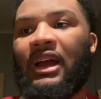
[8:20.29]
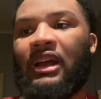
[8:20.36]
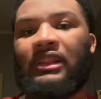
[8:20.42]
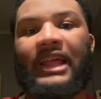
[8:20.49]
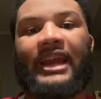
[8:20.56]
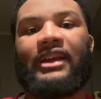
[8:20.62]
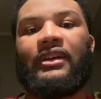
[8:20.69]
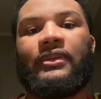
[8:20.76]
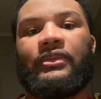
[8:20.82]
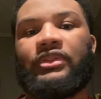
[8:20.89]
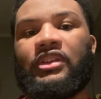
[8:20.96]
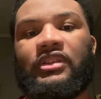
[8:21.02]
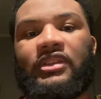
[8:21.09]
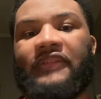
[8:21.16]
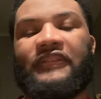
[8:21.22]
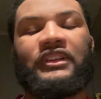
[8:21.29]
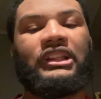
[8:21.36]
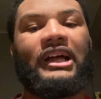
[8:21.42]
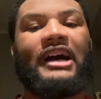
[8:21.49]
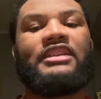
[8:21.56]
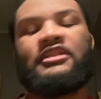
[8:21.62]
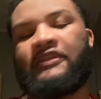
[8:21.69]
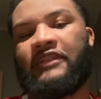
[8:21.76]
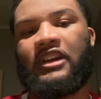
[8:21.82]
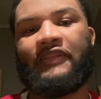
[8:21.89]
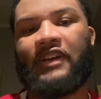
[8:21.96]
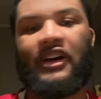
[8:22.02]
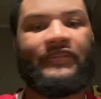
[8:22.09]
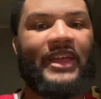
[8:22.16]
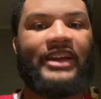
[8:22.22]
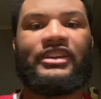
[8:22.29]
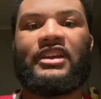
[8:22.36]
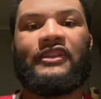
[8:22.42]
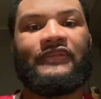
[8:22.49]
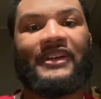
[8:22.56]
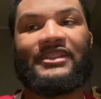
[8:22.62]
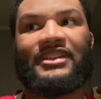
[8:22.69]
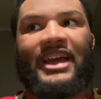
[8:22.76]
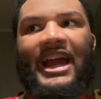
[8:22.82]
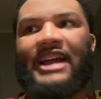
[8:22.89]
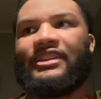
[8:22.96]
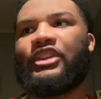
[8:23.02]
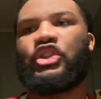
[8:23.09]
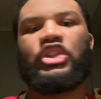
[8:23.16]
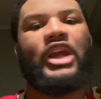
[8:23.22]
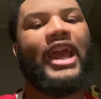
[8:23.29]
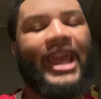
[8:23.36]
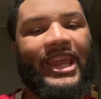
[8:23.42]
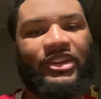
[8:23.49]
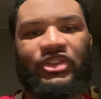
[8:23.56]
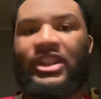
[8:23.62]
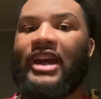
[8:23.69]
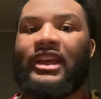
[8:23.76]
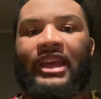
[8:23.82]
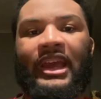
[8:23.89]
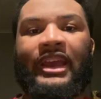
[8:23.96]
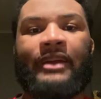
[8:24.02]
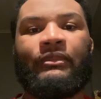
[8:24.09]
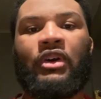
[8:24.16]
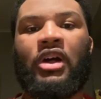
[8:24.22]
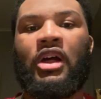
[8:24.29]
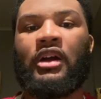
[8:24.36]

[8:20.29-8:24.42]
Like the philosophy of that defense had to change that game.